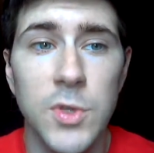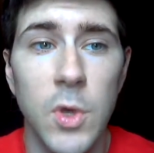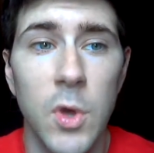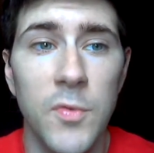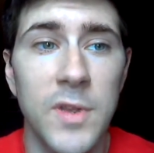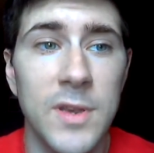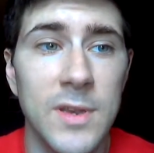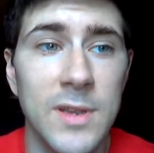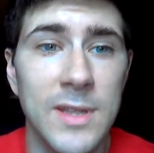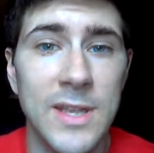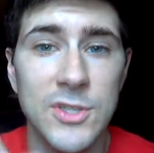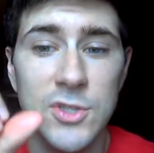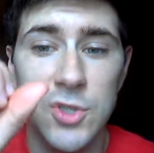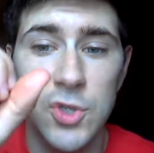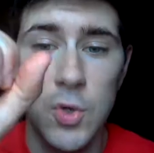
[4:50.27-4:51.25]
So if it
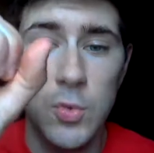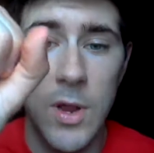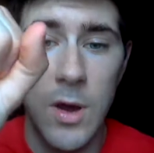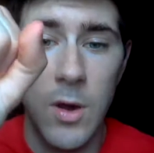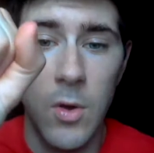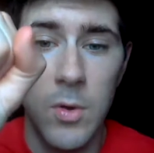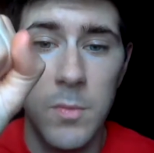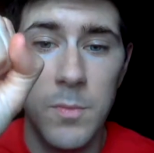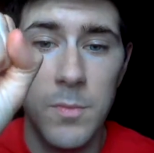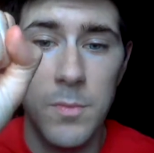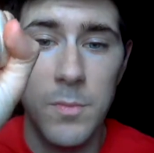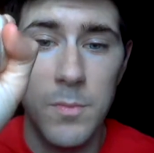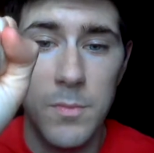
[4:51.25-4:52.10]
gets too narrow and